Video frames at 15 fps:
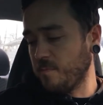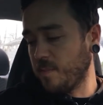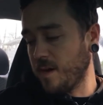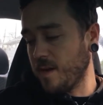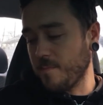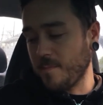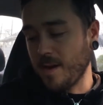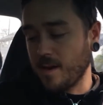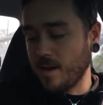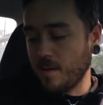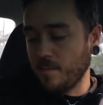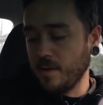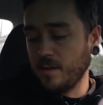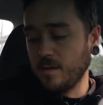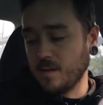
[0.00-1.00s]
but it might
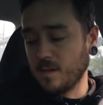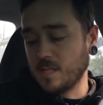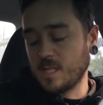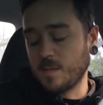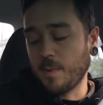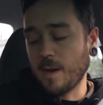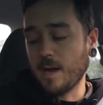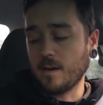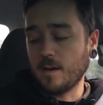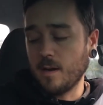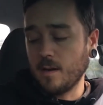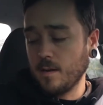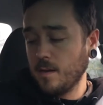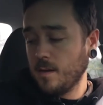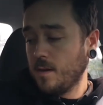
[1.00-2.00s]
not be spot on.